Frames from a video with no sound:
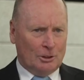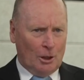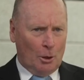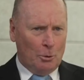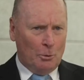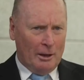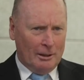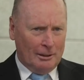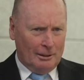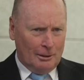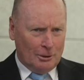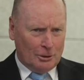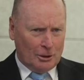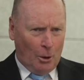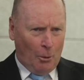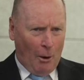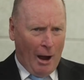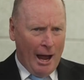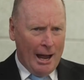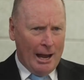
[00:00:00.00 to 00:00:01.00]
so, uh,
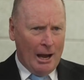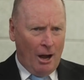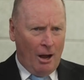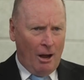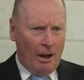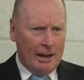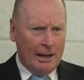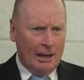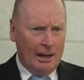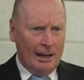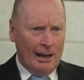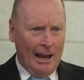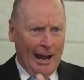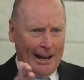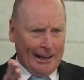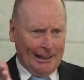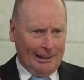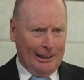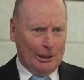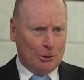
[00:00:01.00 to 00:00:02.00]
so AI
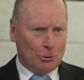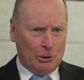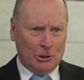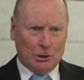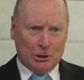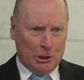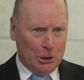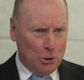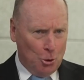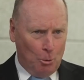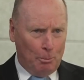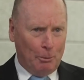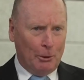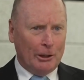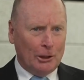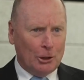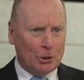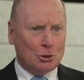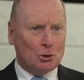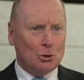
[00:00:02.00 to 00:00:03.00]
and electricity, you're
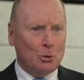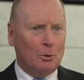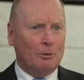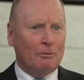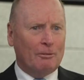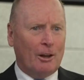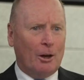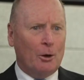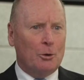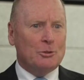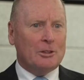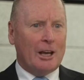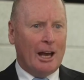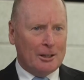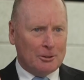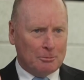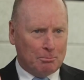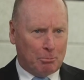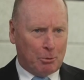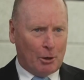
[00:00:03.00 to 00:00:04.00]
putting the two of those
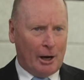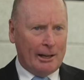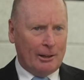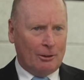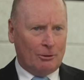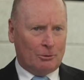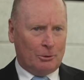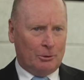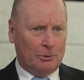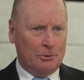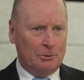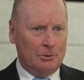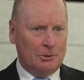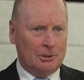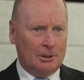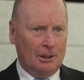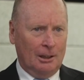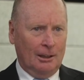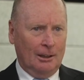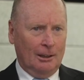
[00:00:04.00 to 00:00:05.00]
as
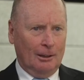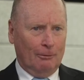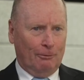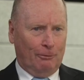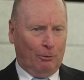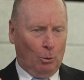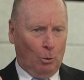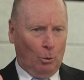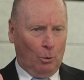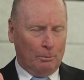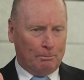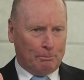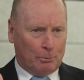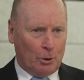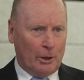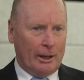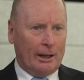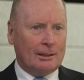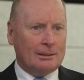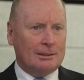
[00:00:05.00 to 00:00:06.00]
breakthroughs for
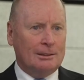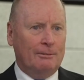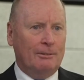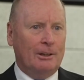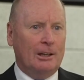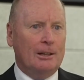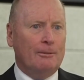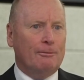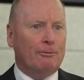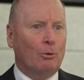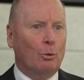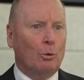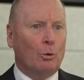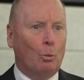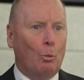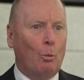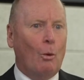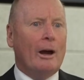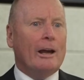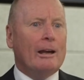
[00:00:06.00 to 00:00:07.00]
productivity, for the
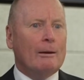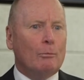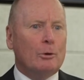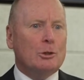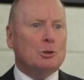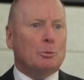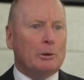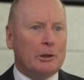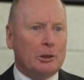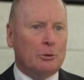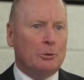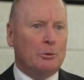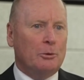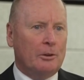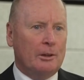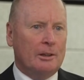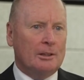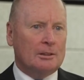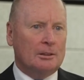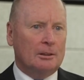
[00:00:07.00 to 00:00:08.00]
way in which we do
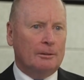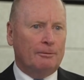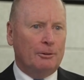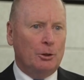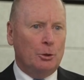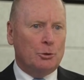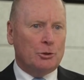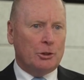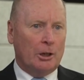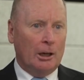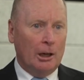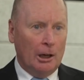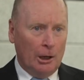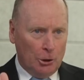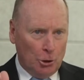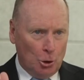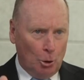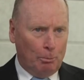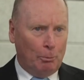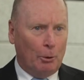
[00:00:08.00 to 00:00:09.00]
things in the future.
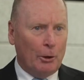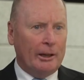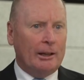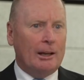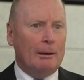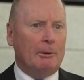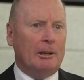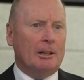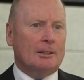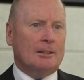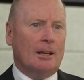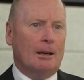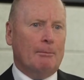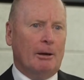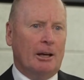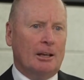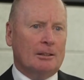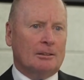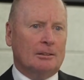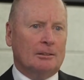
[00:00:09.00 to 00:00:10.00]
You're putting them in the same
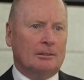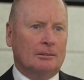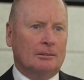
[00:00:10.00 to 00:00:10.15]
basket.